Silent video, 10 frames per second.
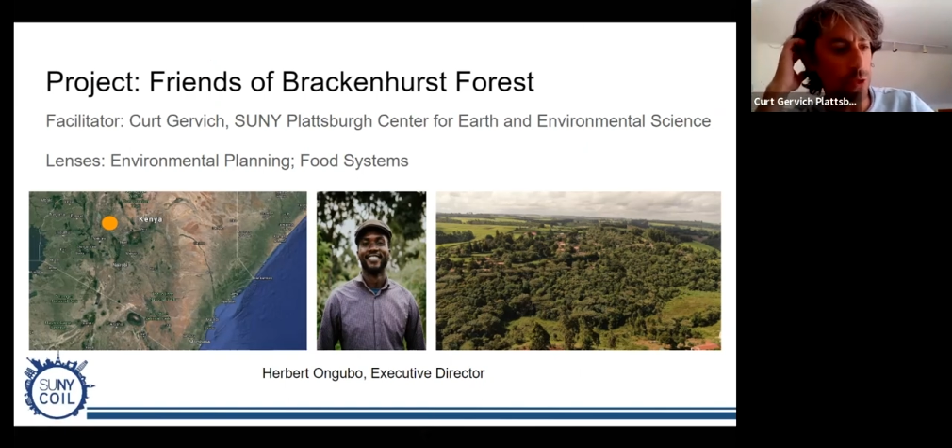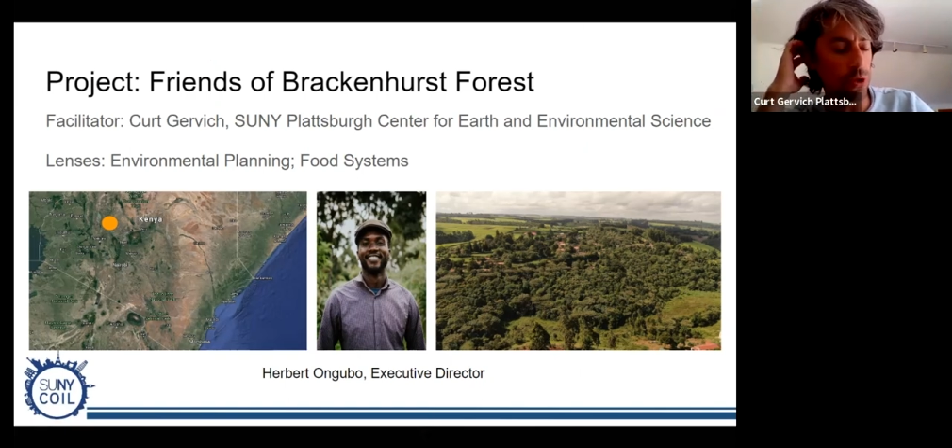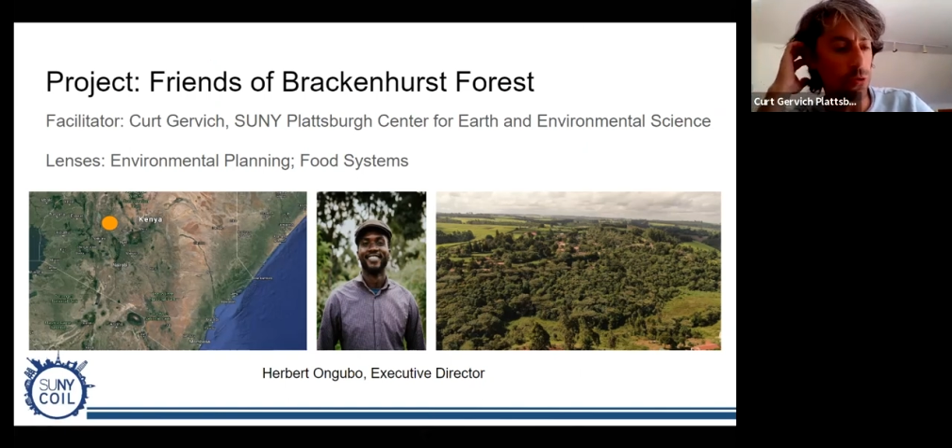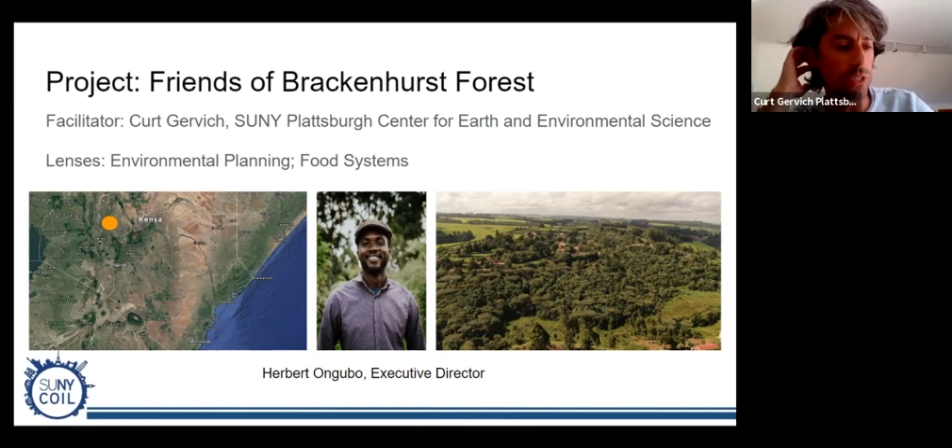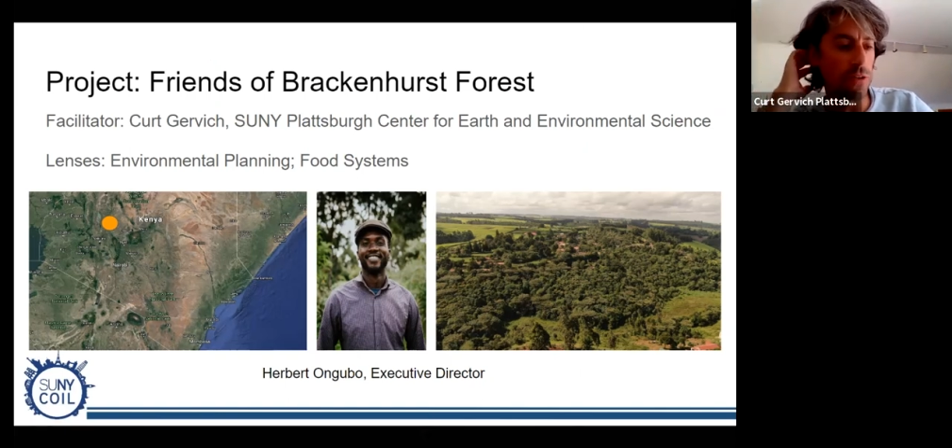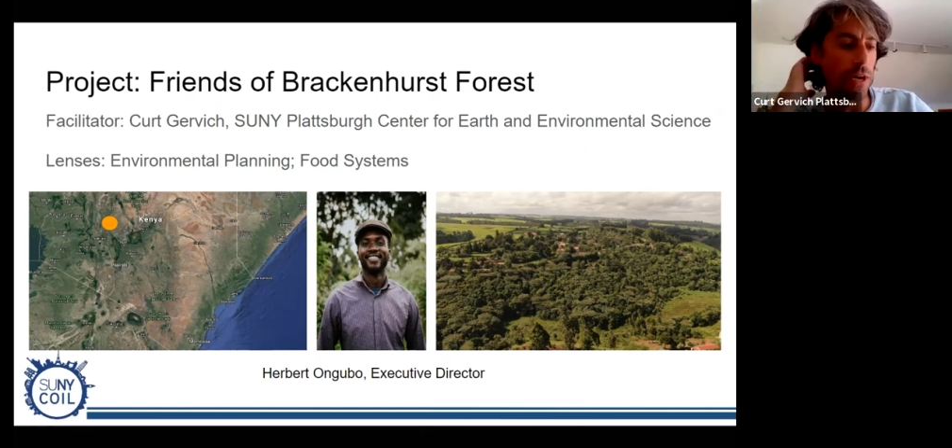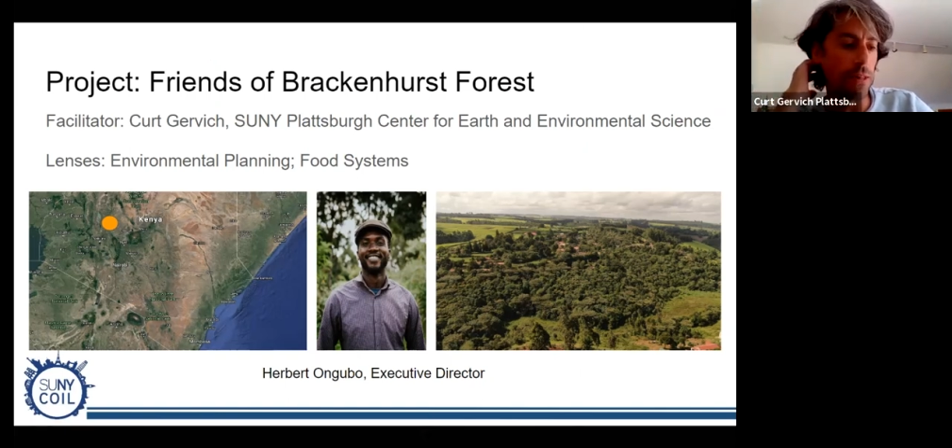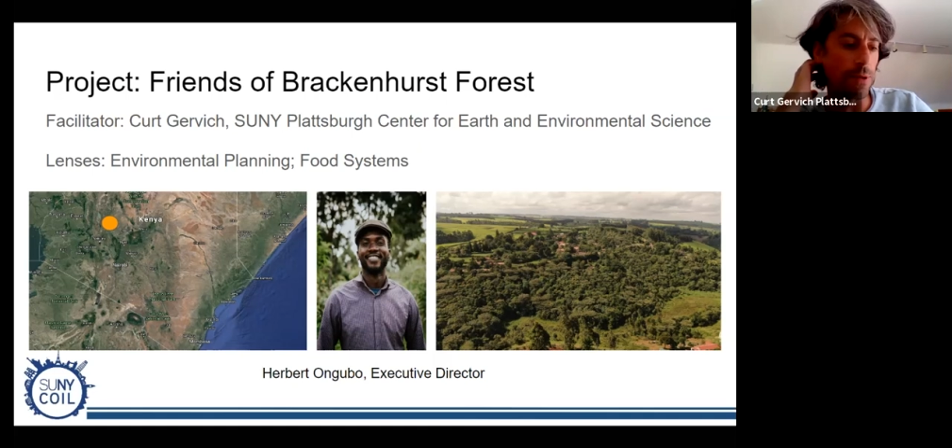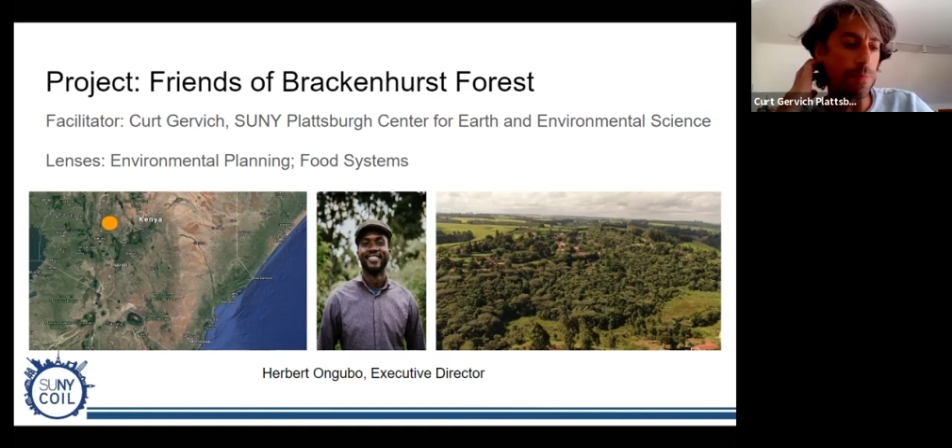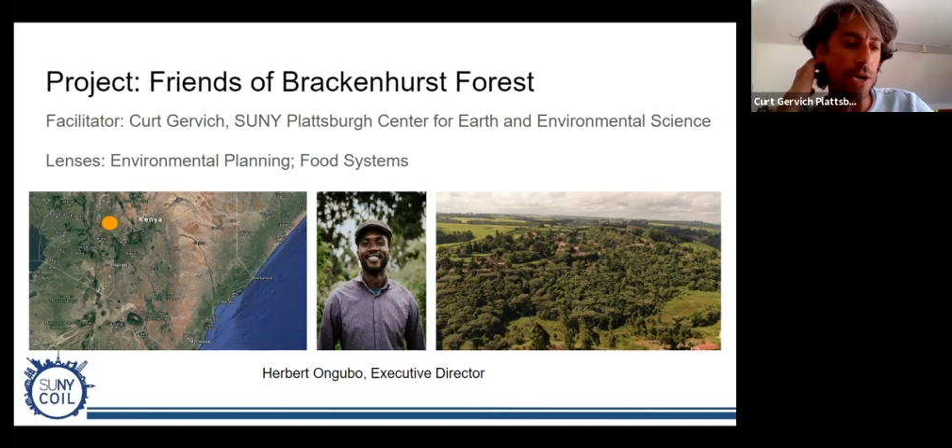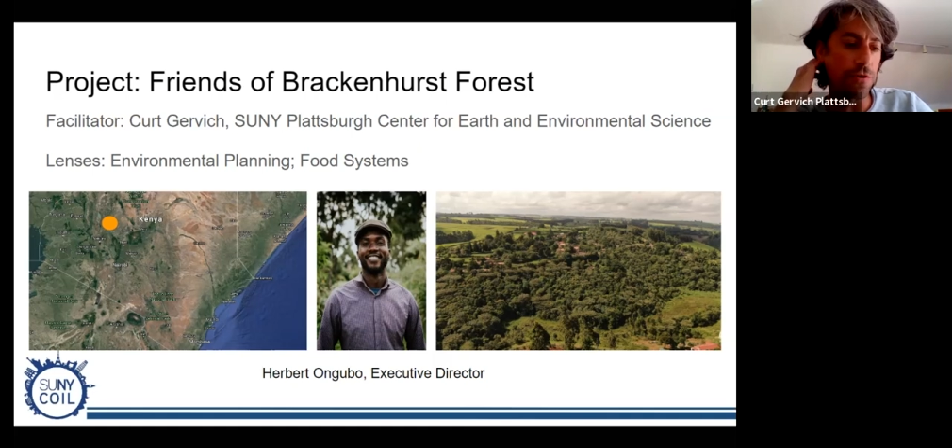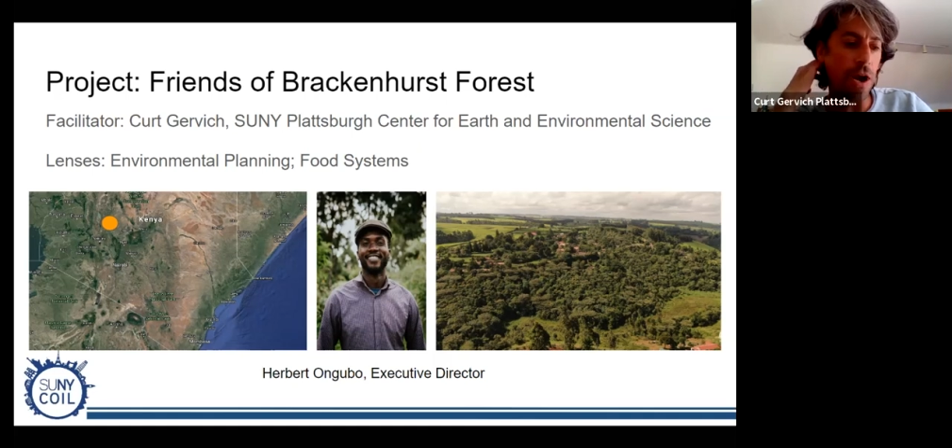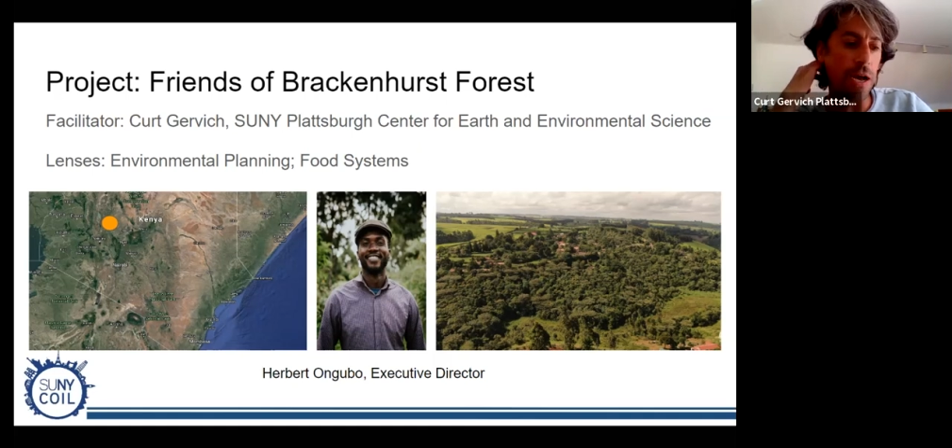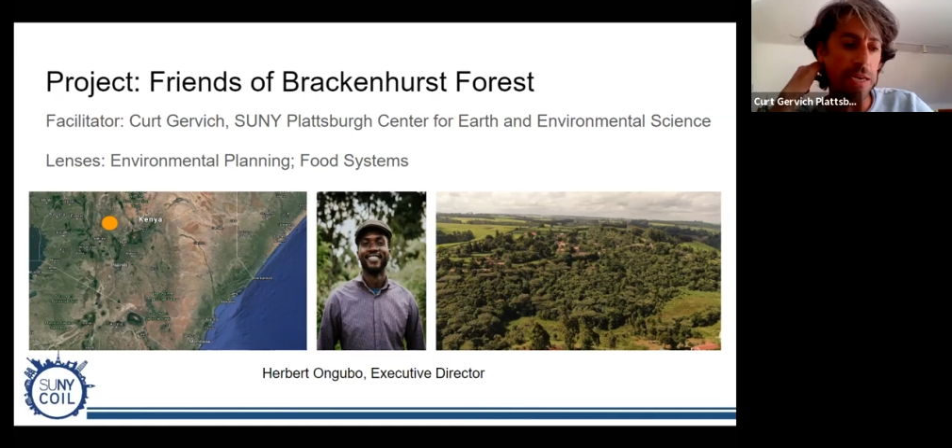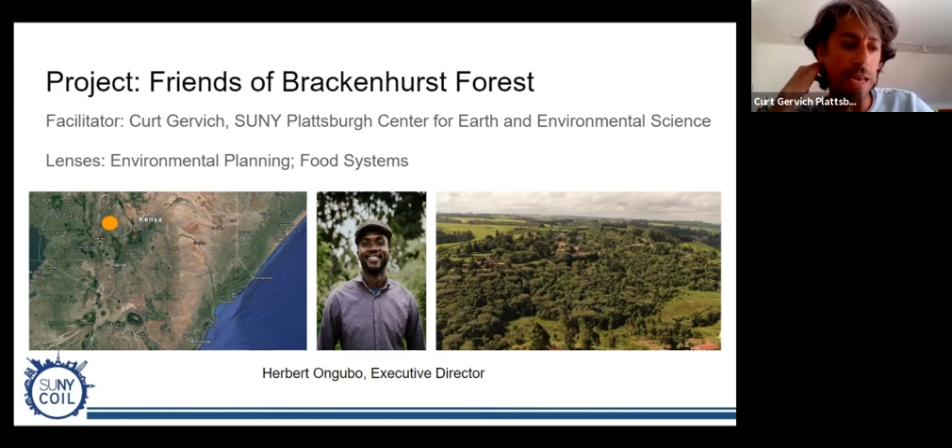which was developed by
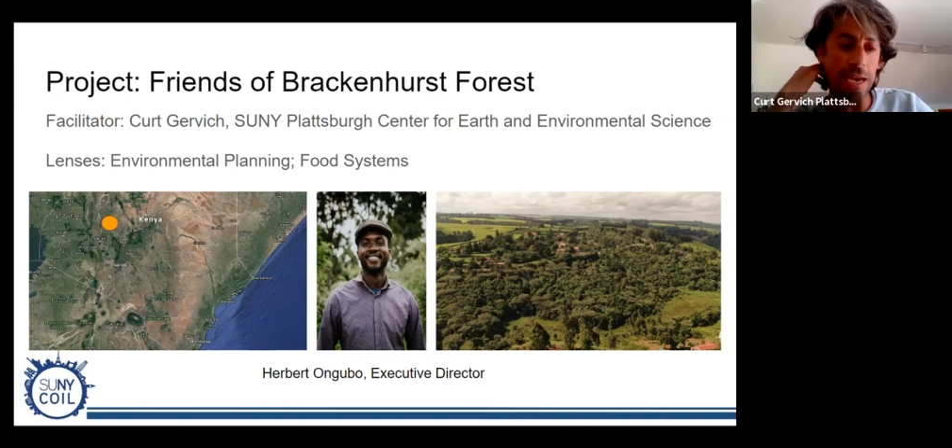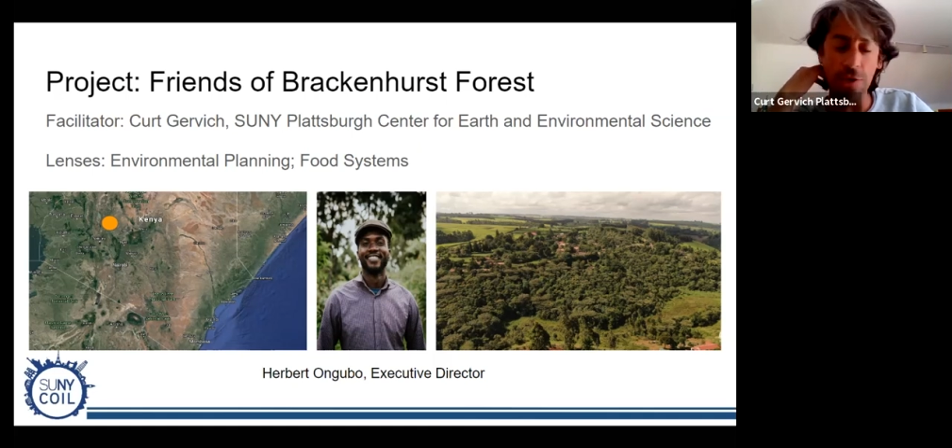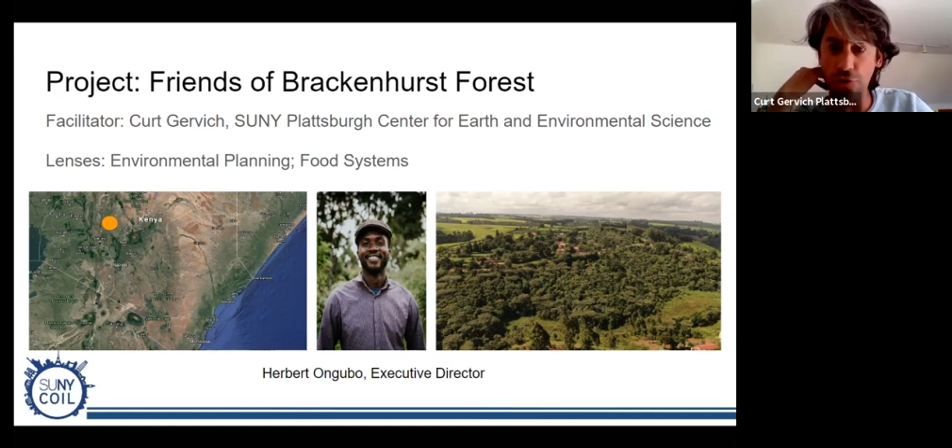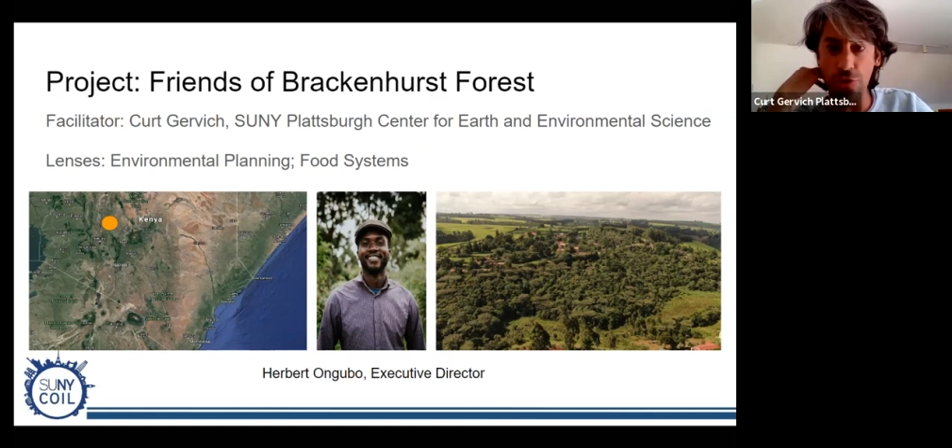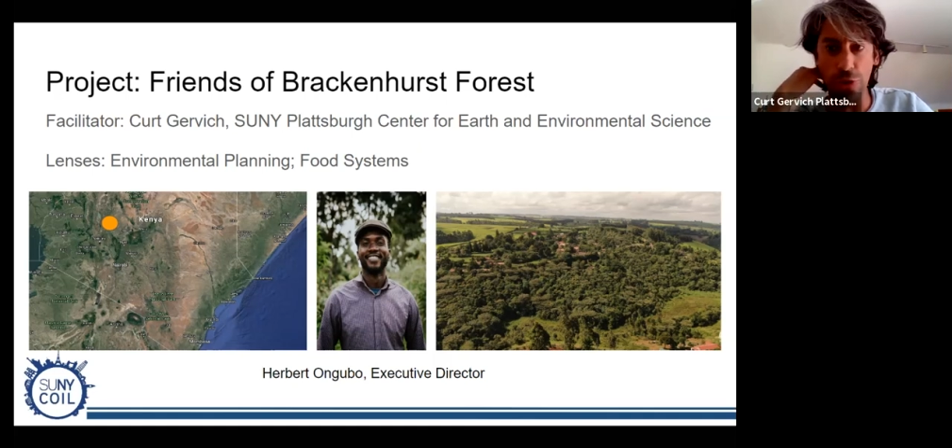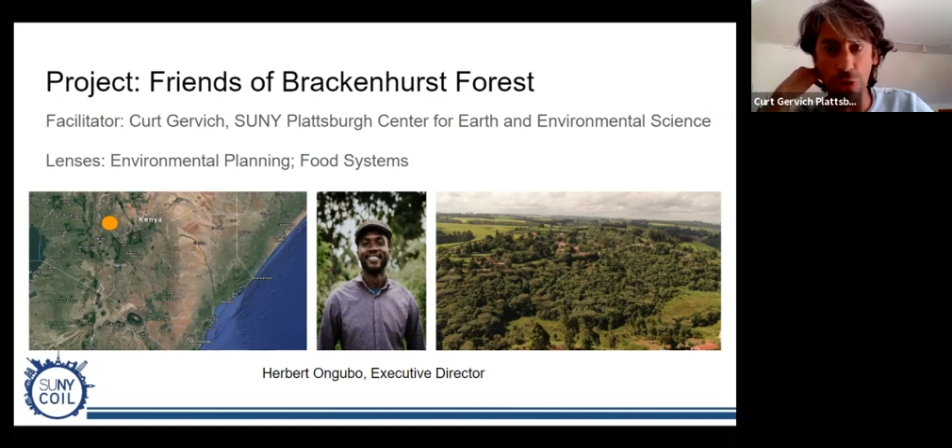Ryan Andrews,